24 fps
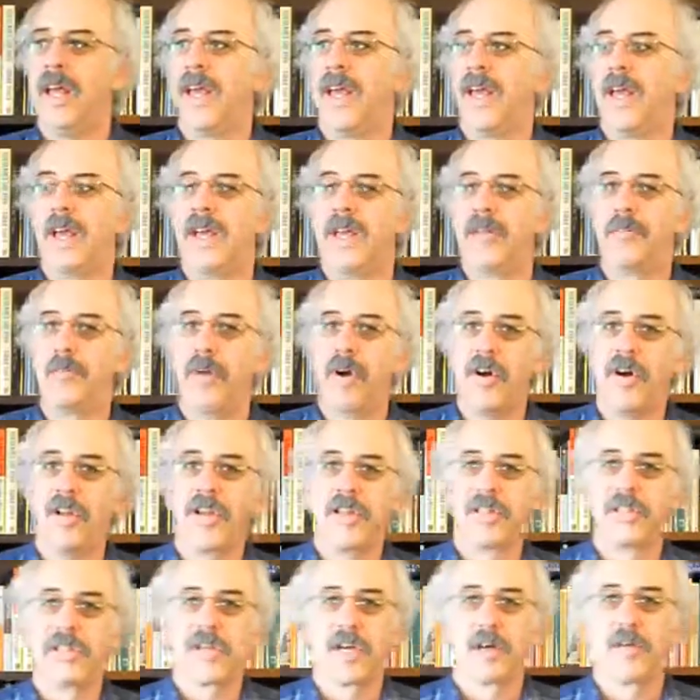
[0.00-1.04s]
And part of
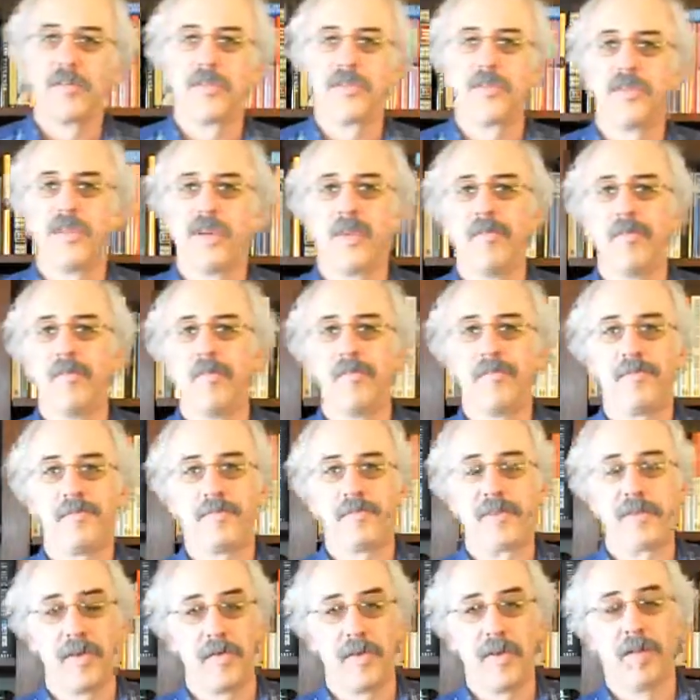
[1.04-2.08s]
this comes from
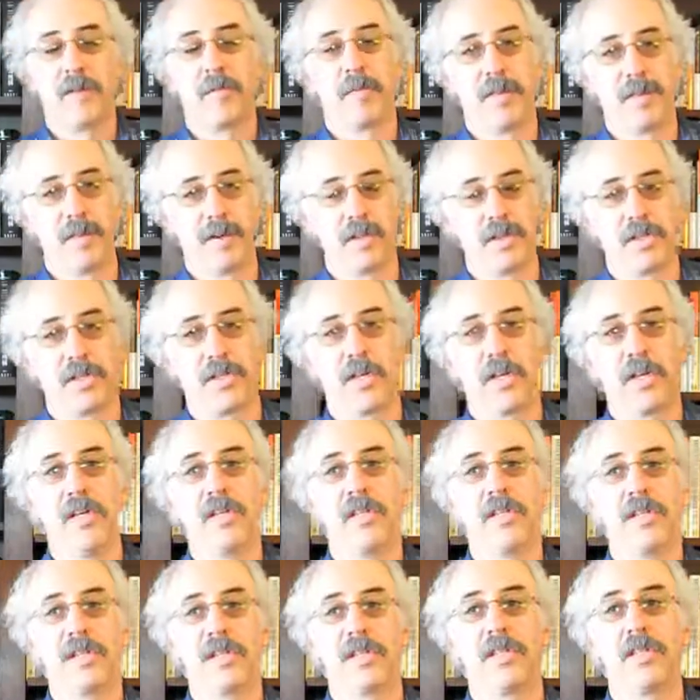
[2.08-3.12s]
developing your
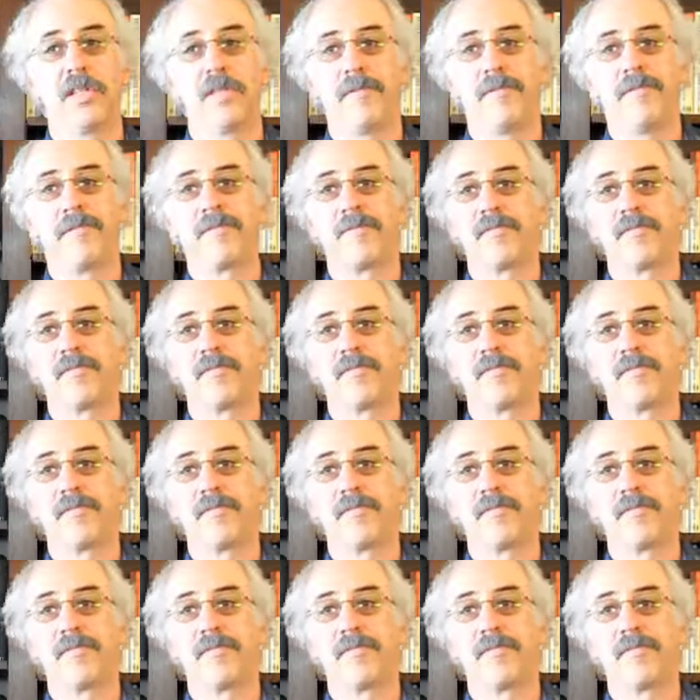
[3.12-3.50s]
skills.